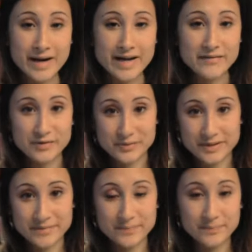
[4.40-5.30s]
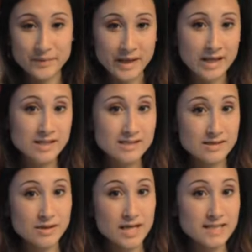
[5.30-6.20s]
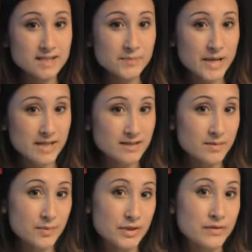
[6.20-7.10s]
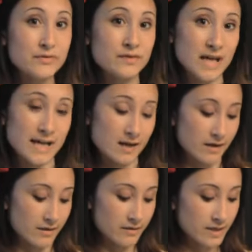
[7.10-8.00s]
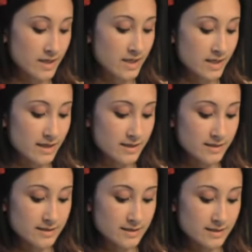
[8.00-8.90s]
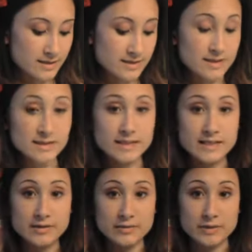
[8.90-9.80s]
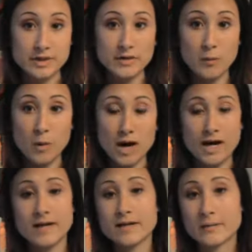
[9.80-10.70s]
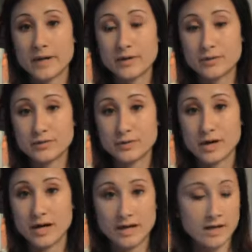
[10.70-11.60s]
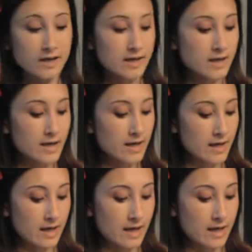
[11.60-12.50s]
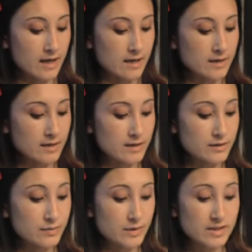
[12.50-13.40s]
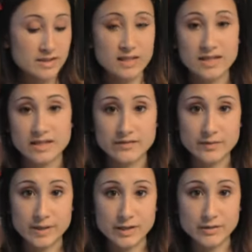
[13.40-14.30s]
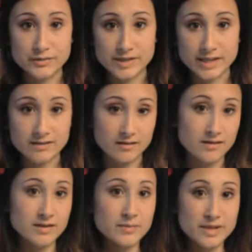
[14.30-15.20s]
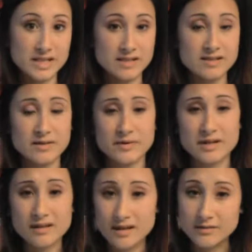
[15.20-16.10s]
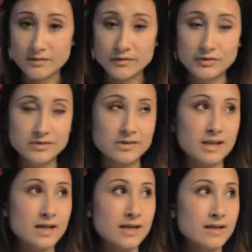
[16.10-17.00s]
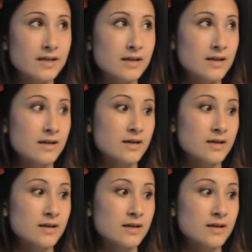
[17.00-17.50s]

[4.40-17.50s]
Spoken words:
Hi everyone! So I just picked up a new flat iron, and this is the T3 Wide Wet or Dry, and I just wanted to kind of give you my 2 cents on it because I read a lot of reviews online